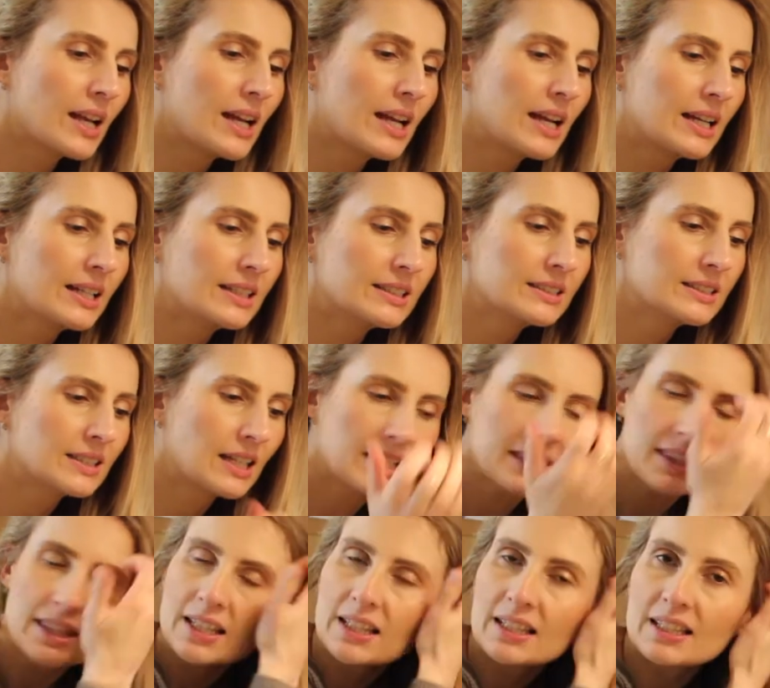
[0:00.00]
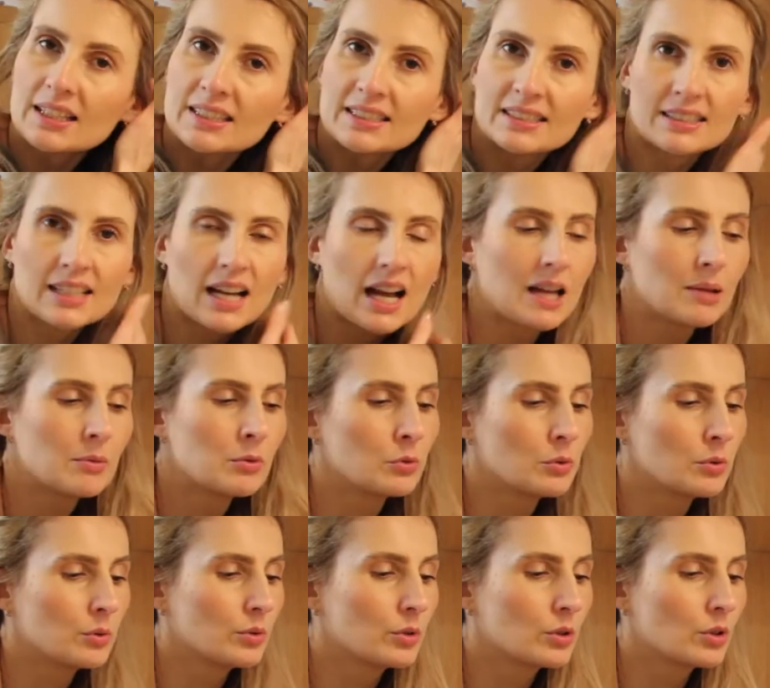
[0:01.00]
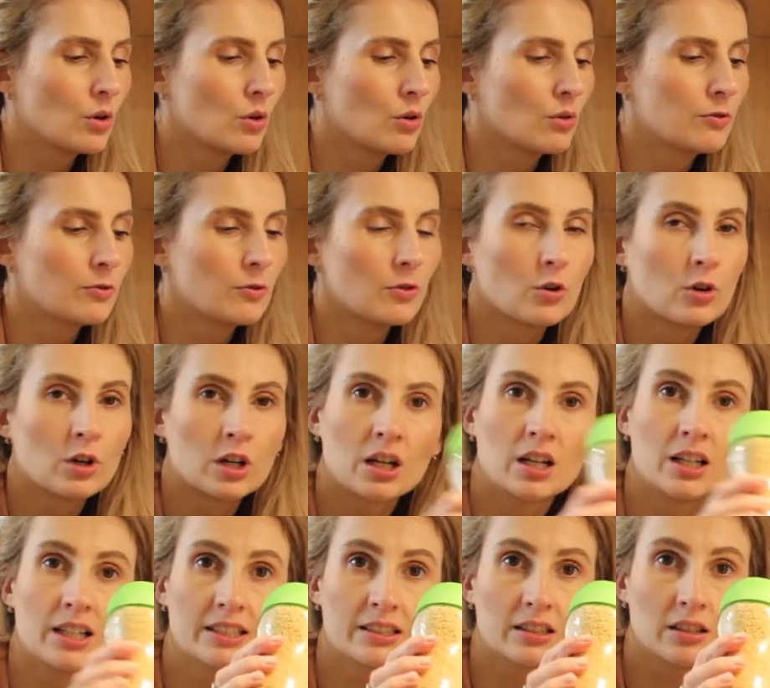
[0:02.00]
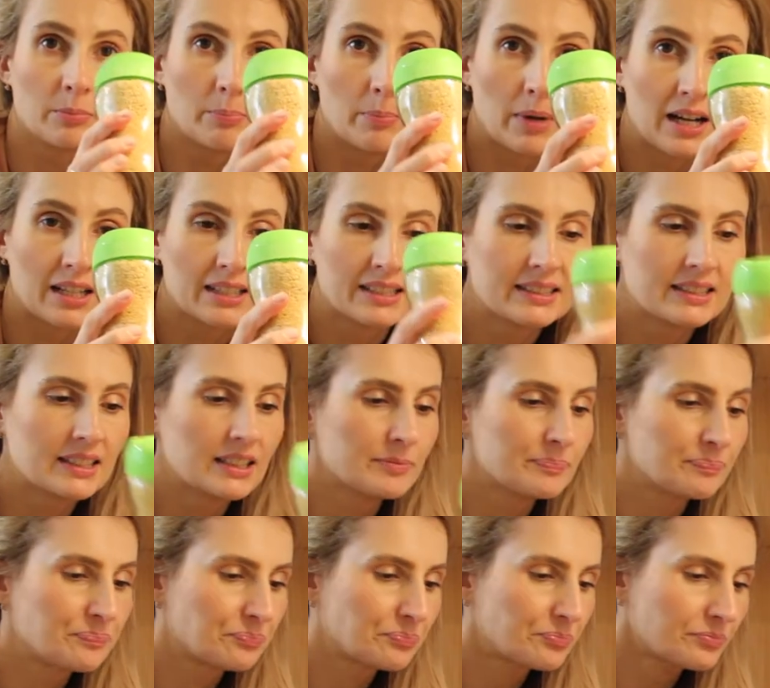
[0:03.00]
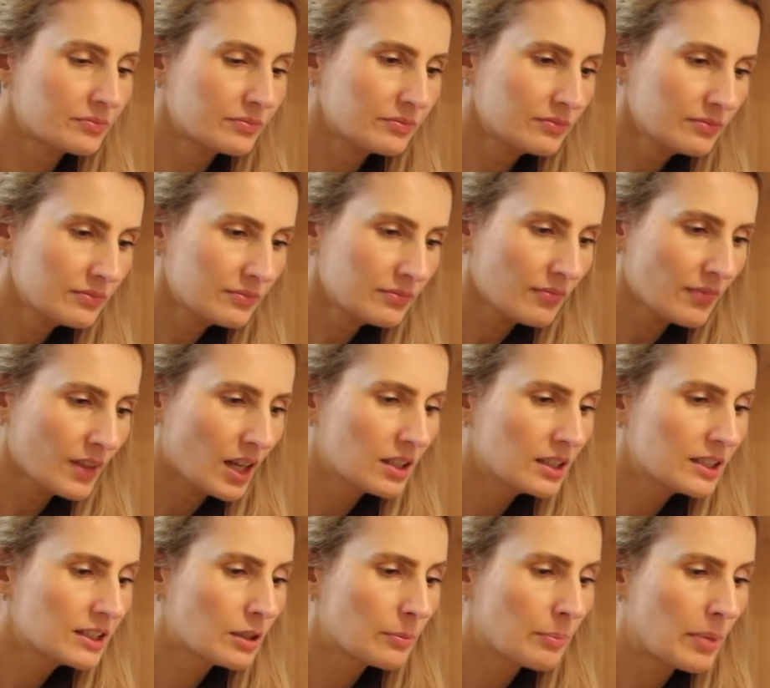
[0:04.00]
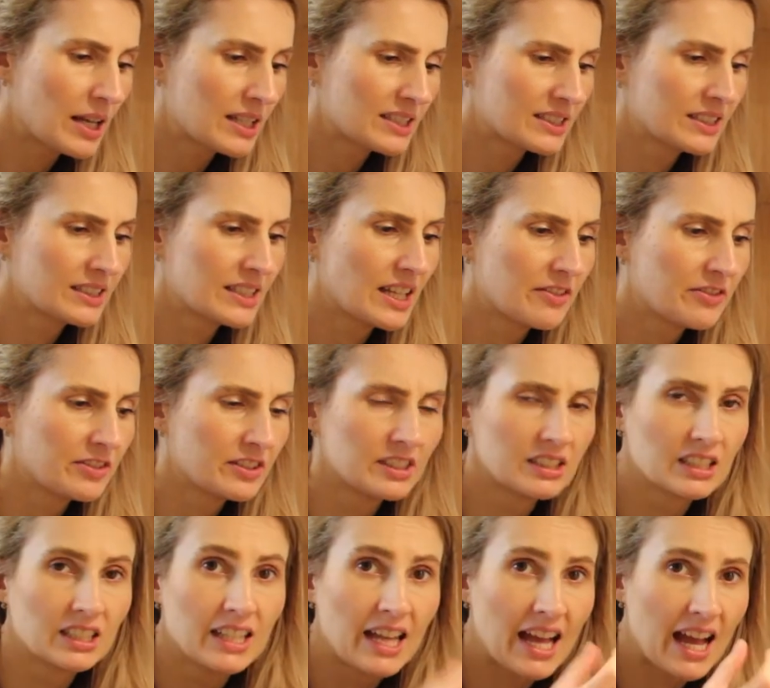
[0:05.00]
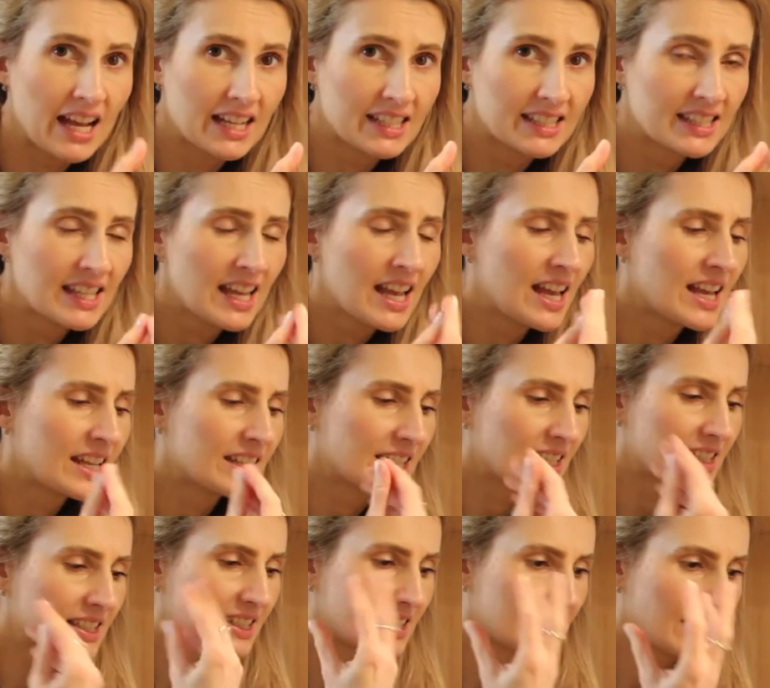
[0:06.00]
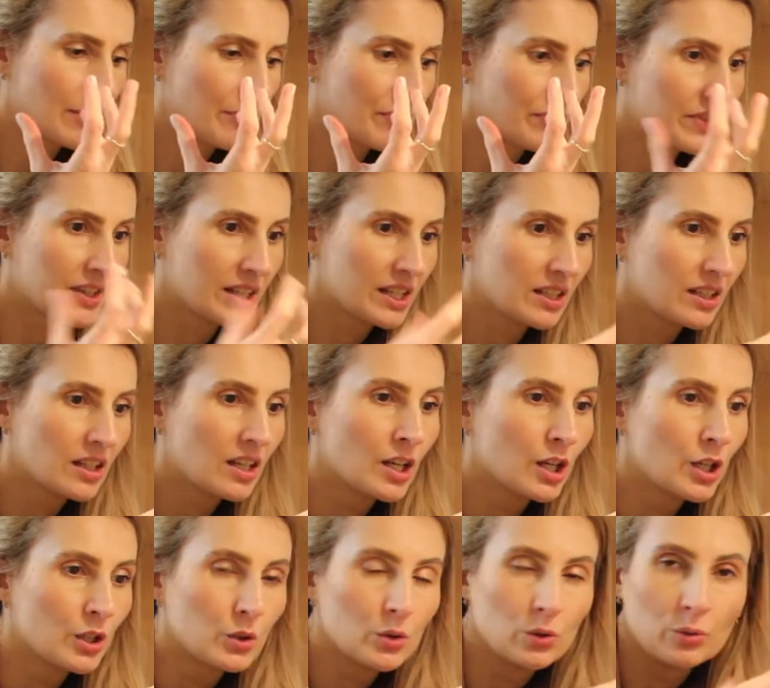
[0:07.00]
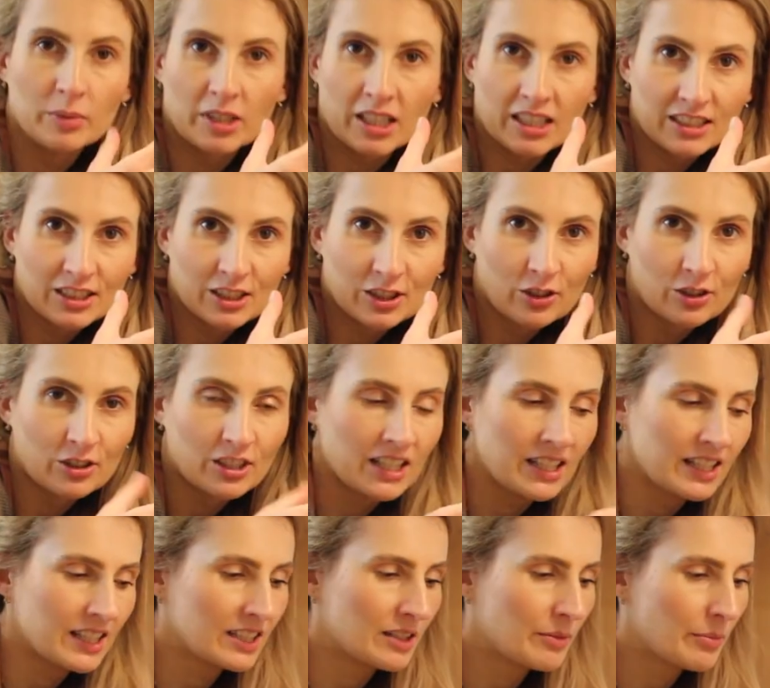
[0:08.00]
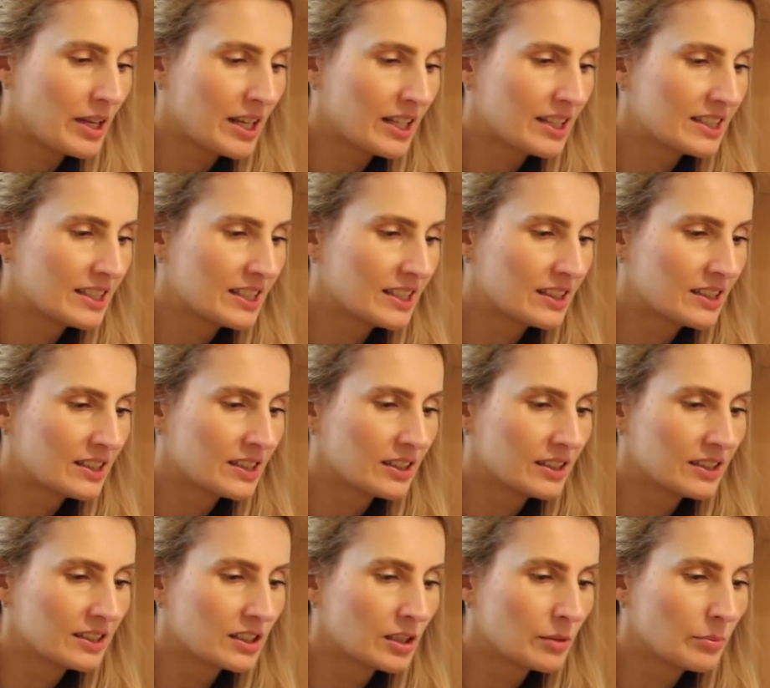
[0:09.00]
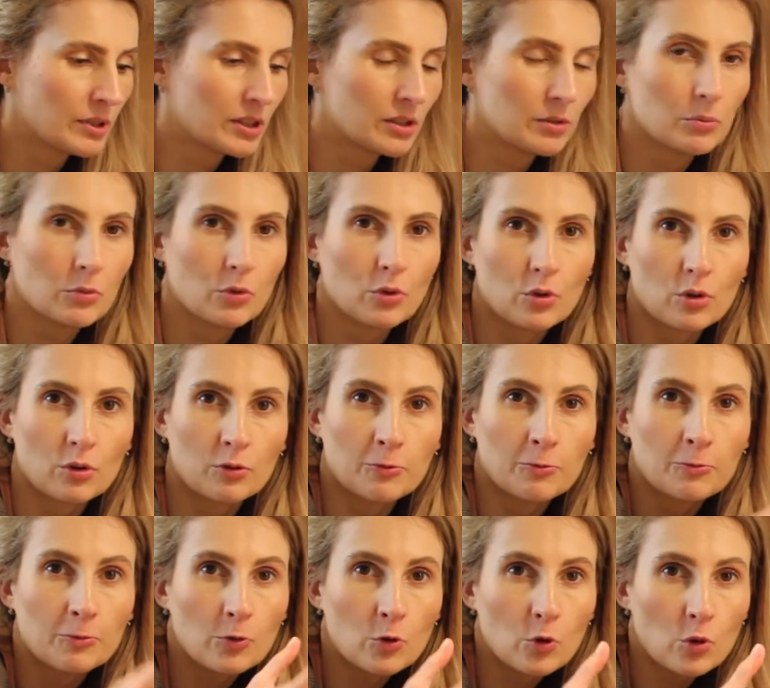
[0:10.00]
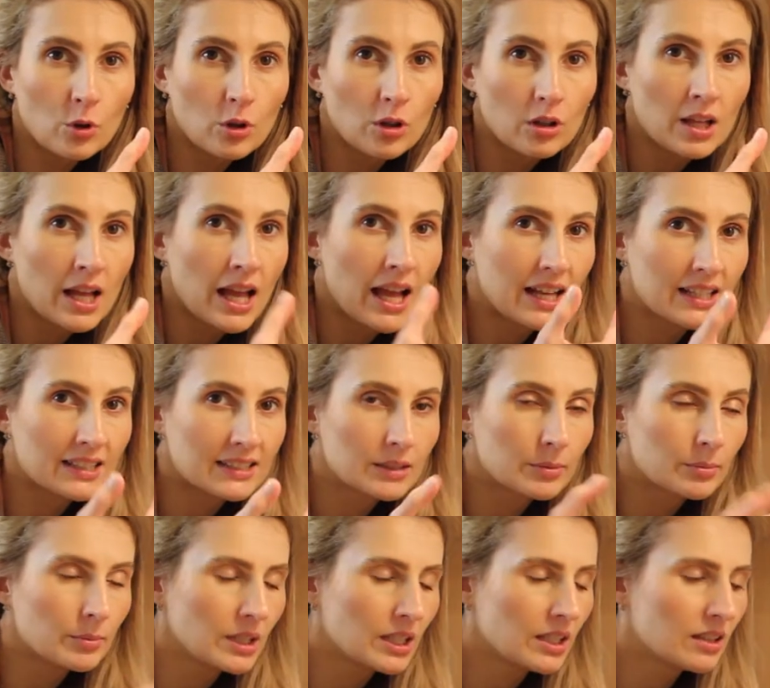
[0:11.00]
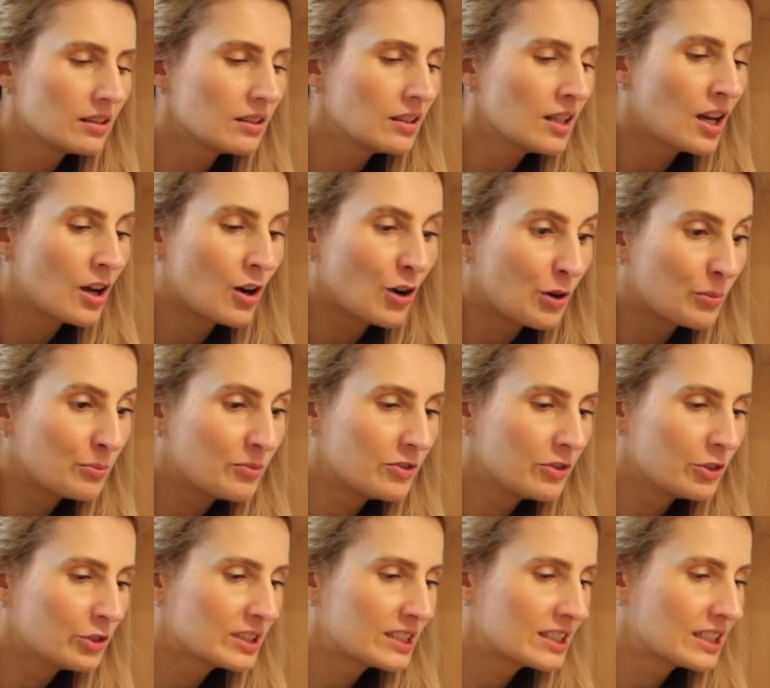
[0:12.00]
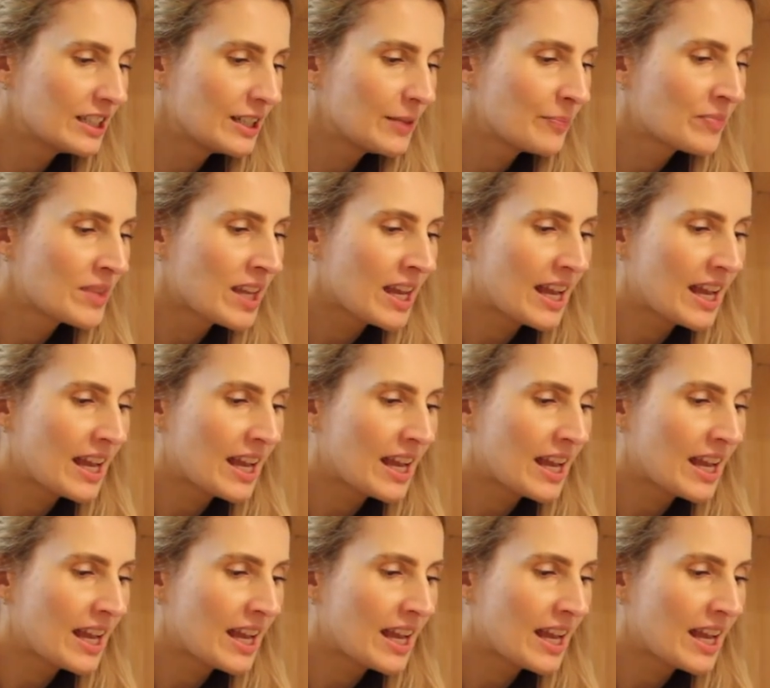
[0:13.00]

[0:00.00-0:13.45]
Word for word: And I think this time we will go for little pasta. Little pasta definitely adds that something to minestrone. It makes it a little bit more full as a meal, obviously.